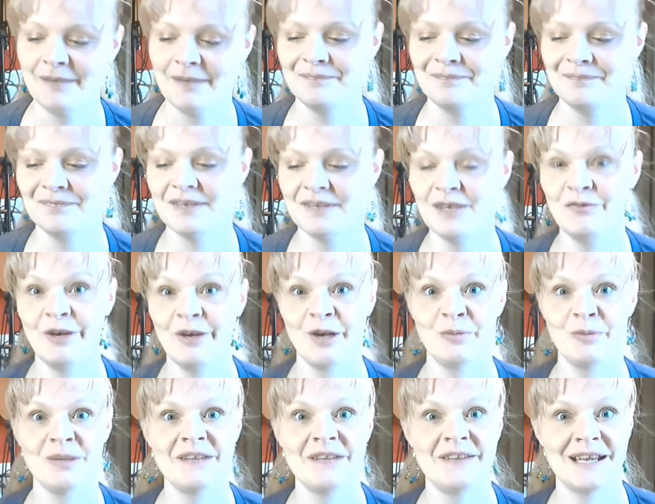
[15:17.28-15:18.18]

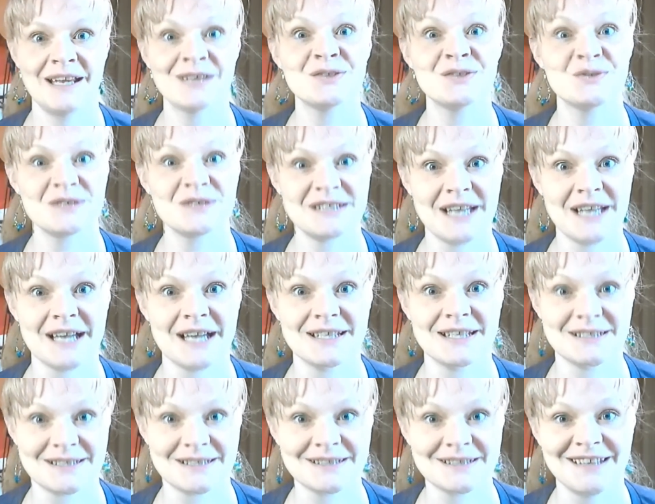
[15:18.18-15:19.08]
Invariably, the answer is
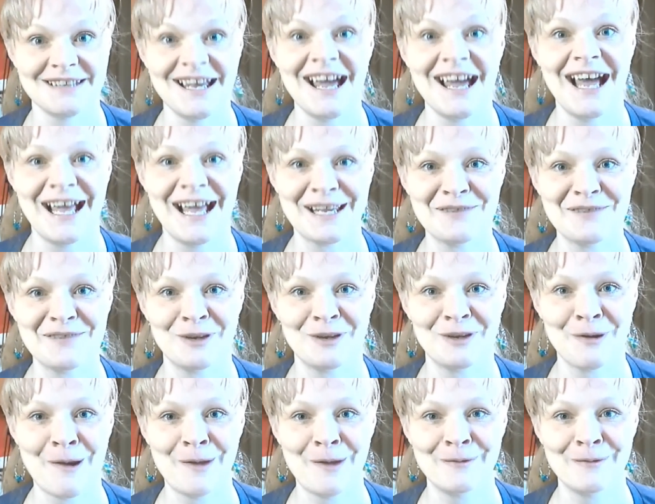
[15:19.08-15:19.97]
yes. I can
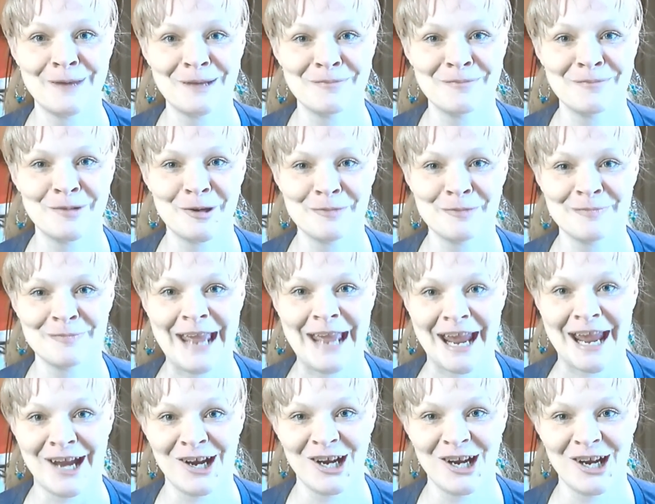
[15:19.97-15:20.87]
figure out a way to put it in my
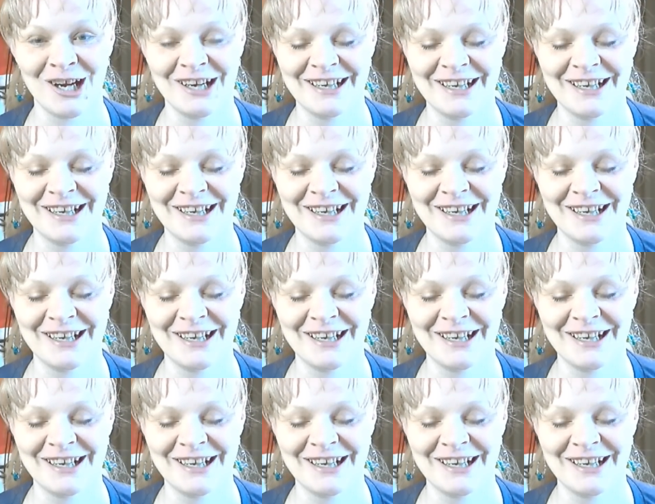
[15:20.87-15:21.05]
hair.